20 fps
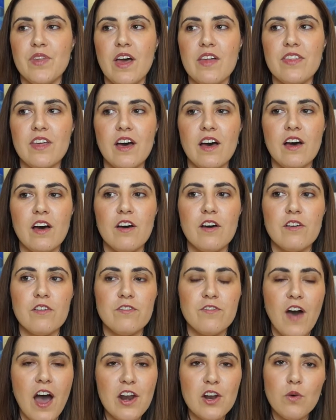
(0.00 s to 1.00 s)
The
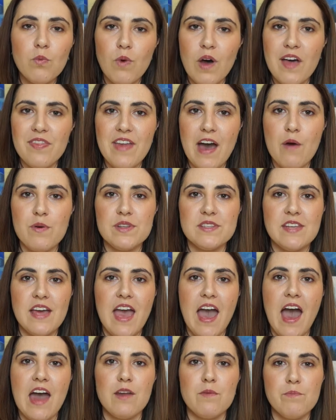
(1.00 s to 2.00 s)
final one that I would say
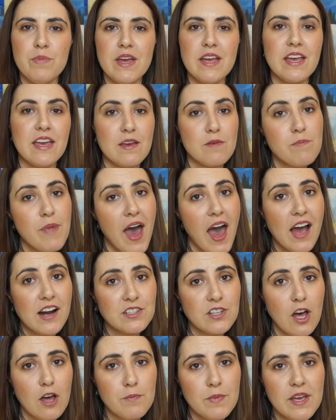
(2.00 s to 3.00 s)
had a big
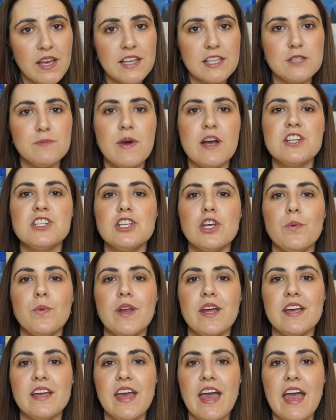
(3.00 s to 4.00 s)
impact on me, especially
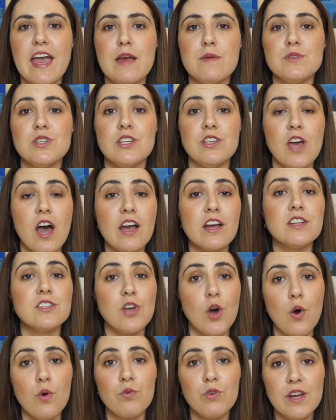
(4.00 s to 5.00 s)
when it came to young
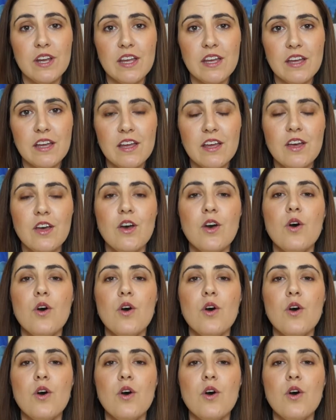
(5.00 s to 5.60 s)
adult reading,